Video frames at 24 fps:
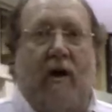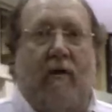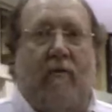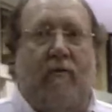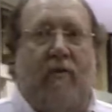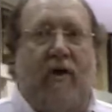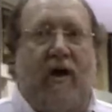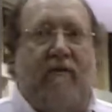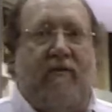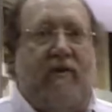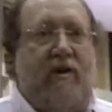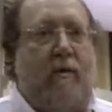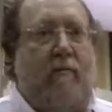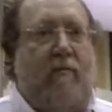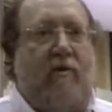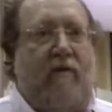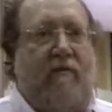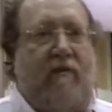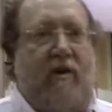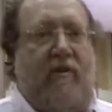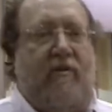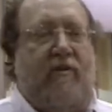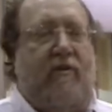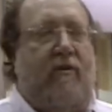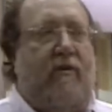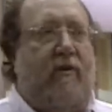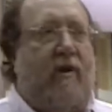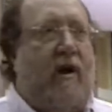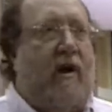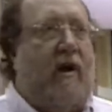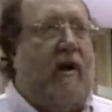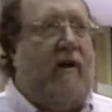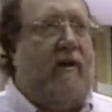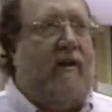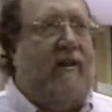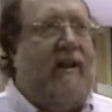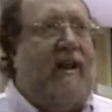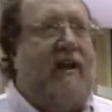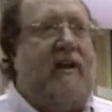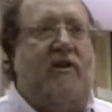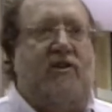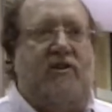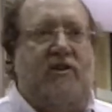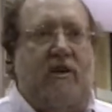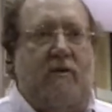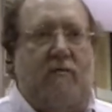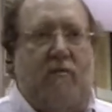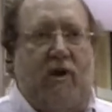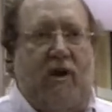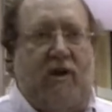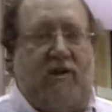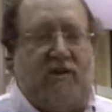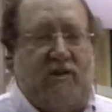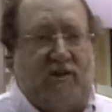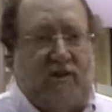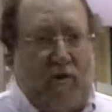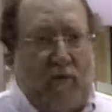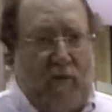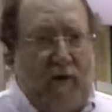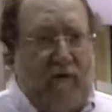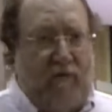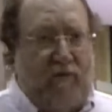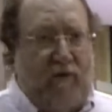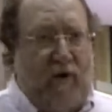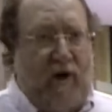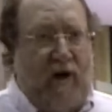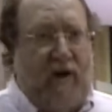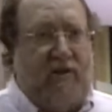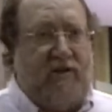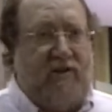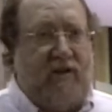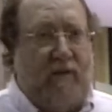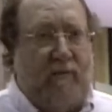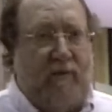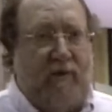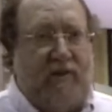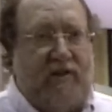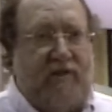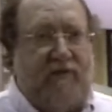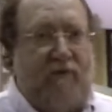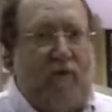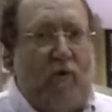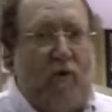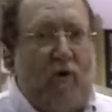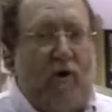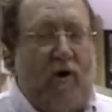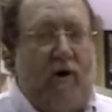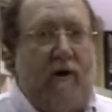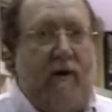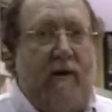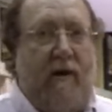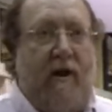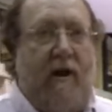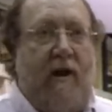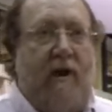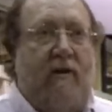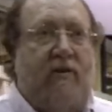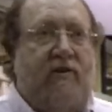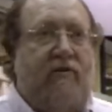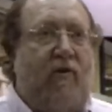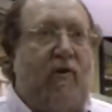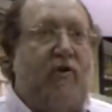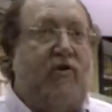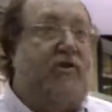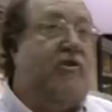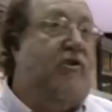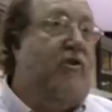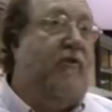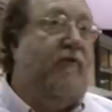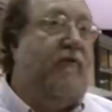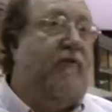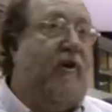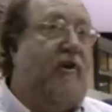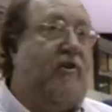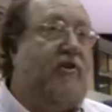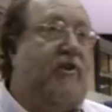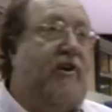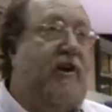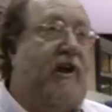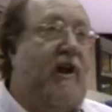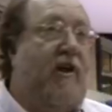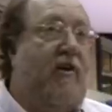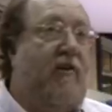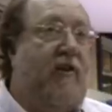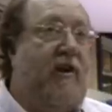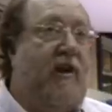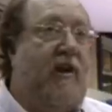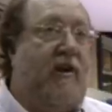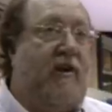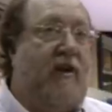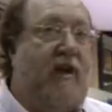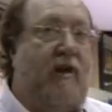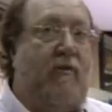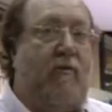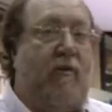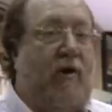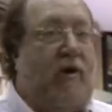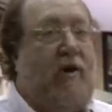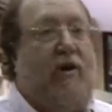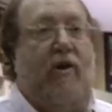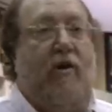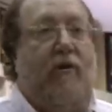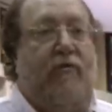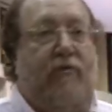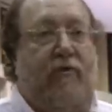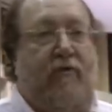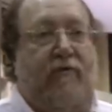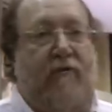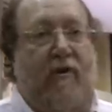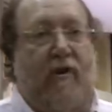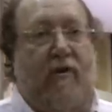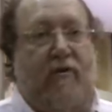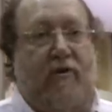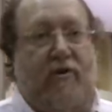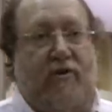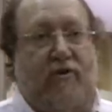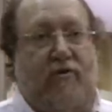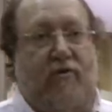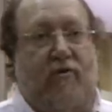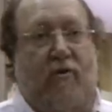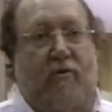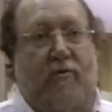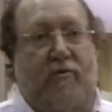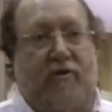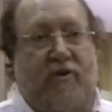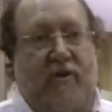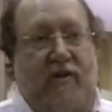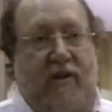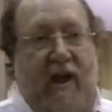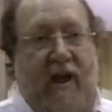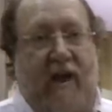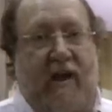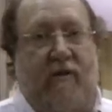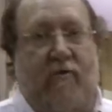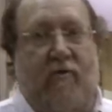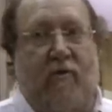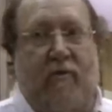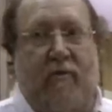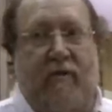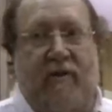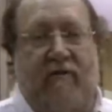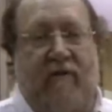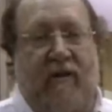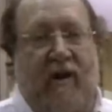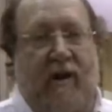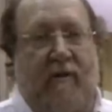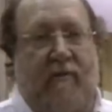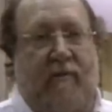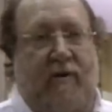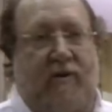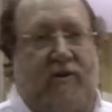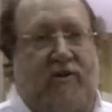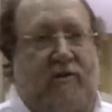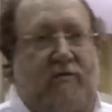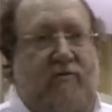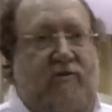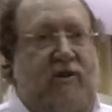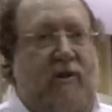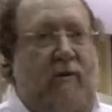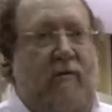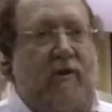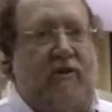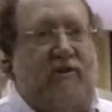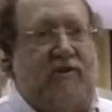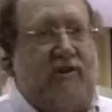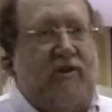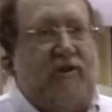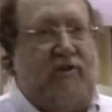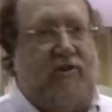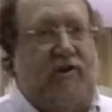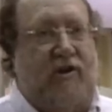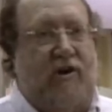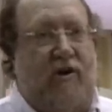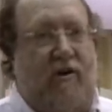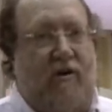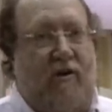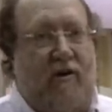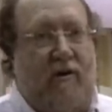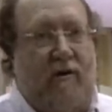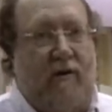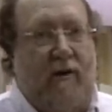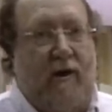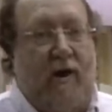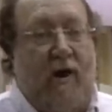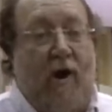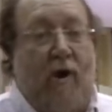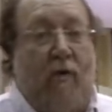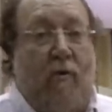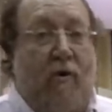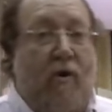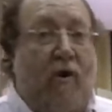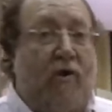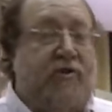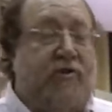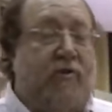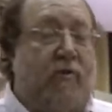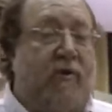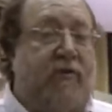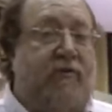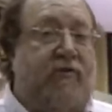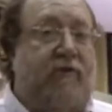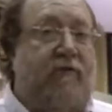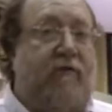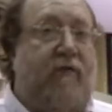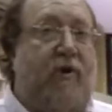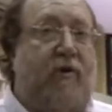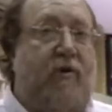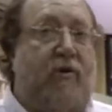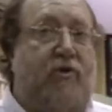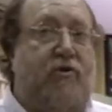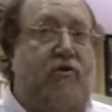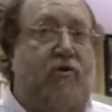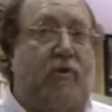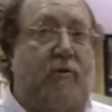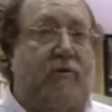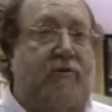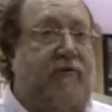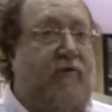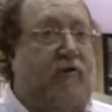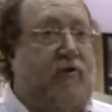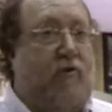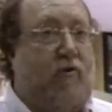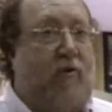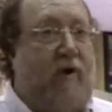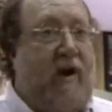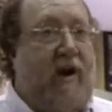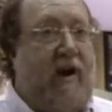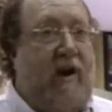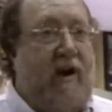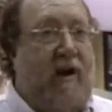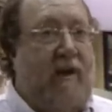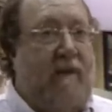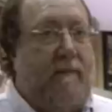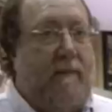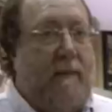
We have a number of other legacy pieces that we've created Zimlets for. As far as new functionality, again, we're going to go through focus groups and that, and we'll be developing some Zimlets this year. We also went through focus groups for training.